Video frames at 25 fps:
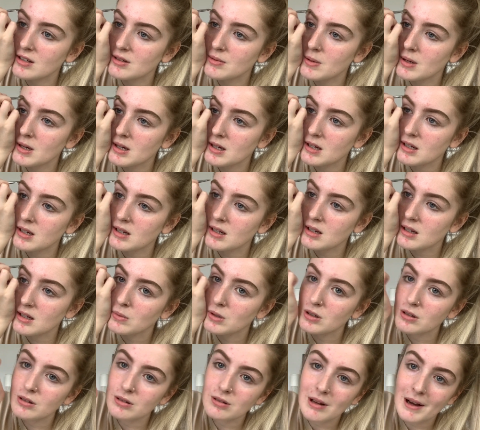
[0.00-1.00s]
way.
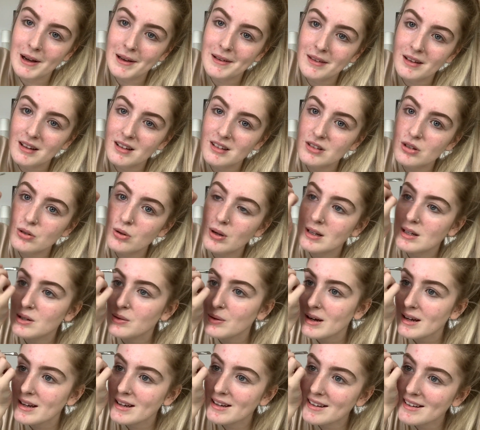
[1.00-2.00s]
Well, I think so
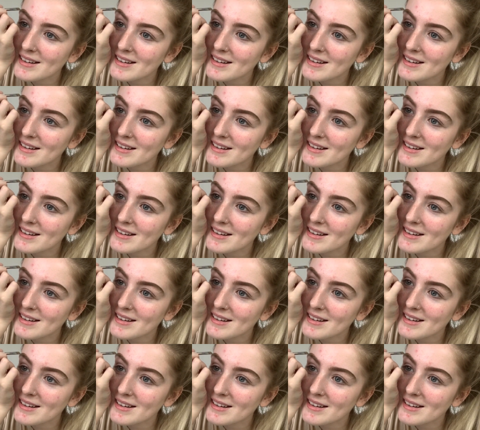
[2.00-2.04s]
anyway.